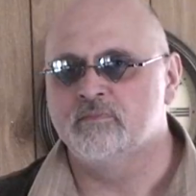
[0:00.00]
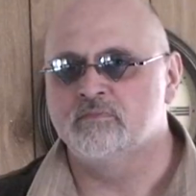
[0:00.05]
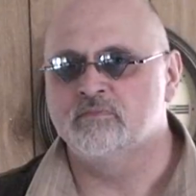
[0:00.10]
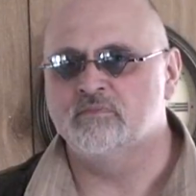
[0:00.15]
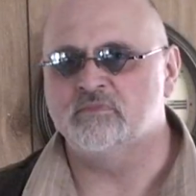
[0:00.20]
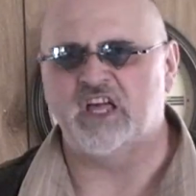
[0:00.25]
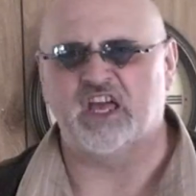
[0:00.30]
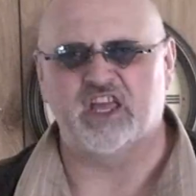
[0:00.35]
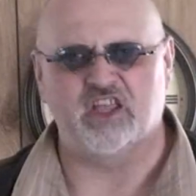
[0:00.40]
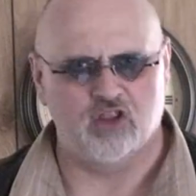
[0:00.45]

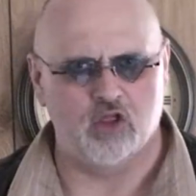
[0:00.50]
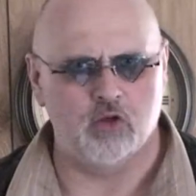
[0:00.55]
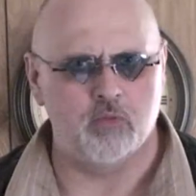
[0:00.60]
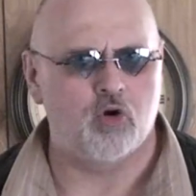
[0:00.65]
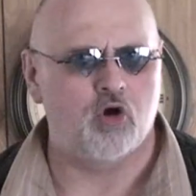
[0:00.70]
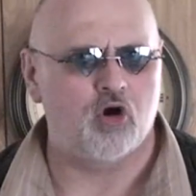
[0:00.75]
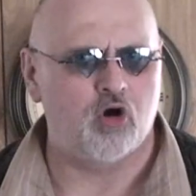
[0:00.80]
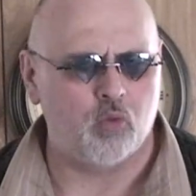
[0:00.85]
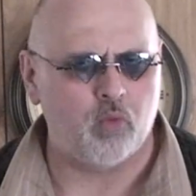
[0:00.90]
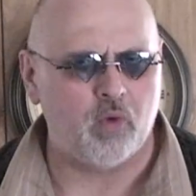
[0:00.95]
It's like a little
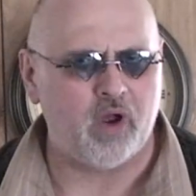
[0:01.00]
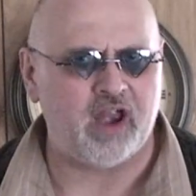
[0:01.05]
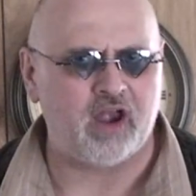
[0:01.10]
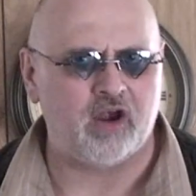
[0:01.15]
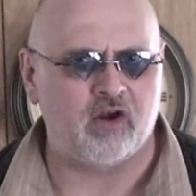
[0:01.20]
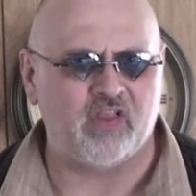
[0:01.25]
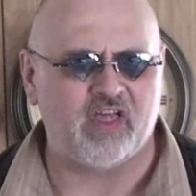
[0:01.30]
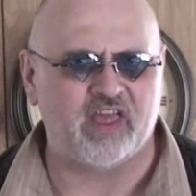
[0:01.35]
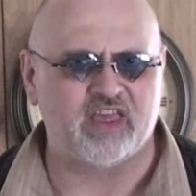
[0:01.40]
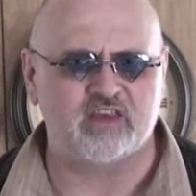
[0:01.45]
more aware,
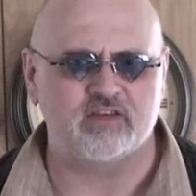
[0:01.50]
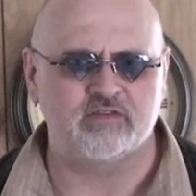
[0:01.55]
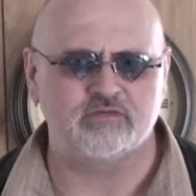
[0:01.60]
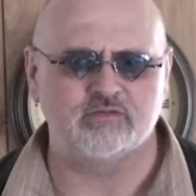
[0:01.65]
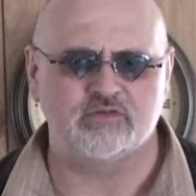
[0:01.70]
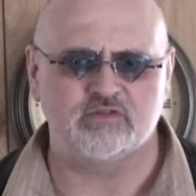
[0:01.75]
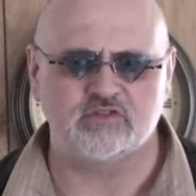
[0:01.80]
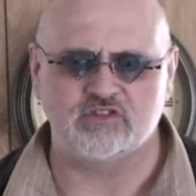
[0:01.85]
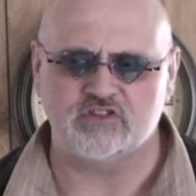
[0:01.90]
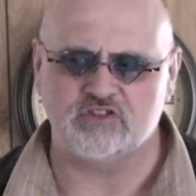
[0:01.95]
like,
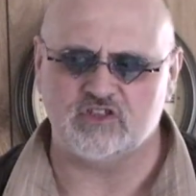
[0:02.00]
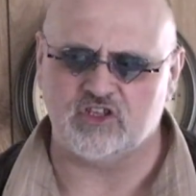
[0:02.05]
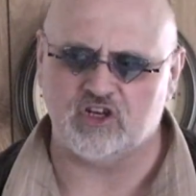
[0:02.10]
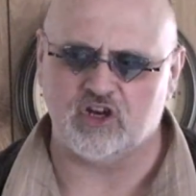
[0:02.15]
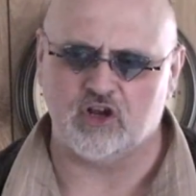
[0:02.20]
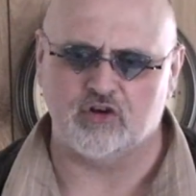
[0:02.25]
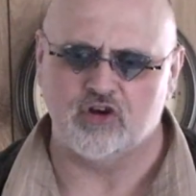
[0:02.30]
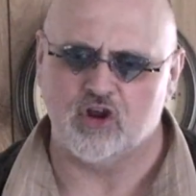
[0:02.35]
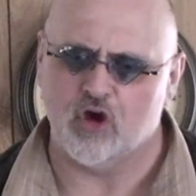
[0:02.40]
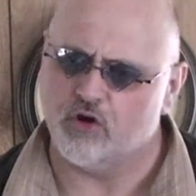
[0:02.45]

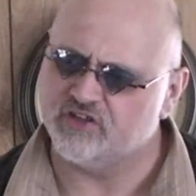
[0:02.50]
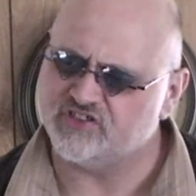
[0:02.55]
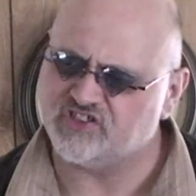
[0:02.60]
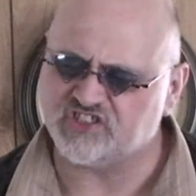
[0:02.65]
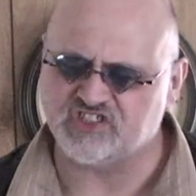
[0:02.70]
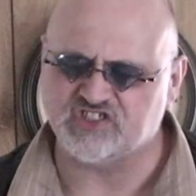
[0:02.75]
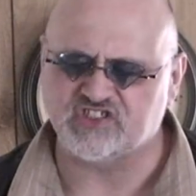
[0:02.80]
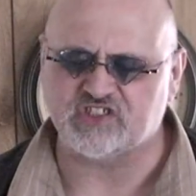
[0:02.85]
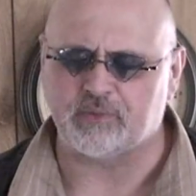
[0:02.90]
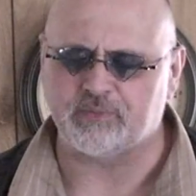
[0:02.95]

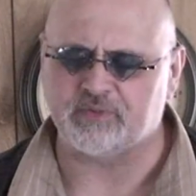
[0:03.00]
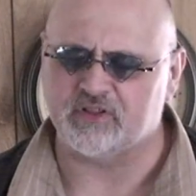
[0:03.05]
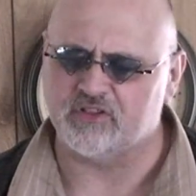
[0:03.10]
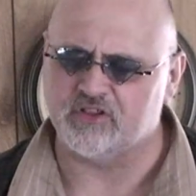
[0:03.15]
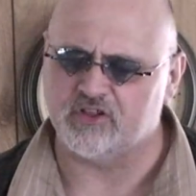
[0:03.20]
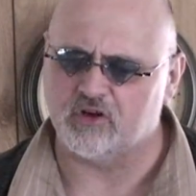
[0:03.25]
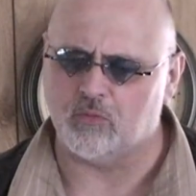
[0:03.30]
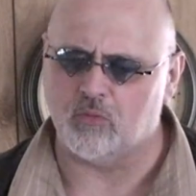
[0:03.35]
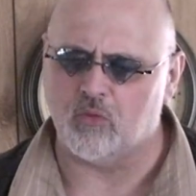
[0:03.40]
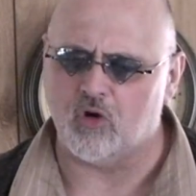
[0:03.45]
noticing something a
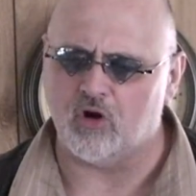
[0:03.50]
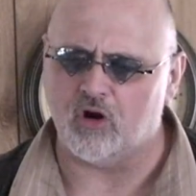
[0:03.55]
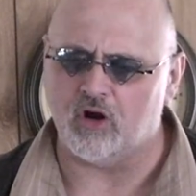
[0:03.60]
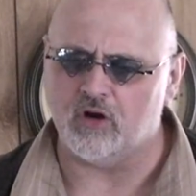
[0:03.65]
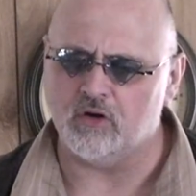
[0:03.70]
little more.